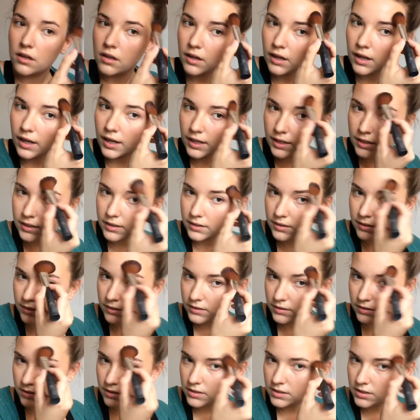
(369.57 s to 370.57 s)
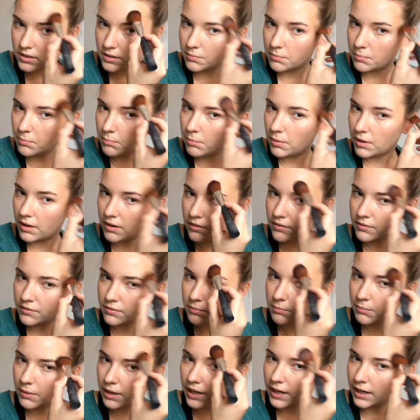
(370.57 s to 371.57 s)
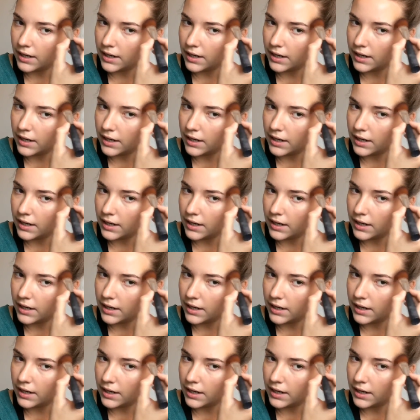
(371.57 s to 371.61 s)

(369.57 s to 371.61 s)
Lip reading: and just above my